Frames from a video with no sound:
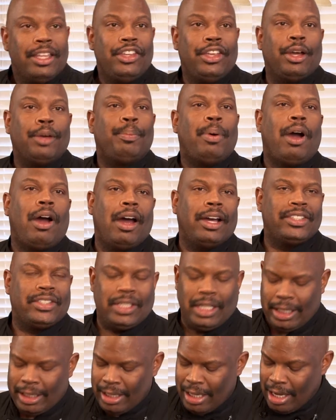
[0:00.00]
your
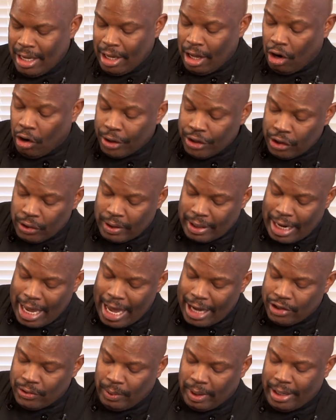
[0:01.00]
parsley. Or you can
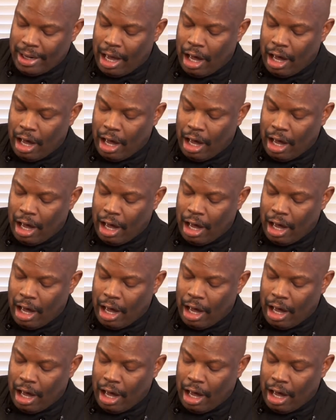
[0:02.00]
actually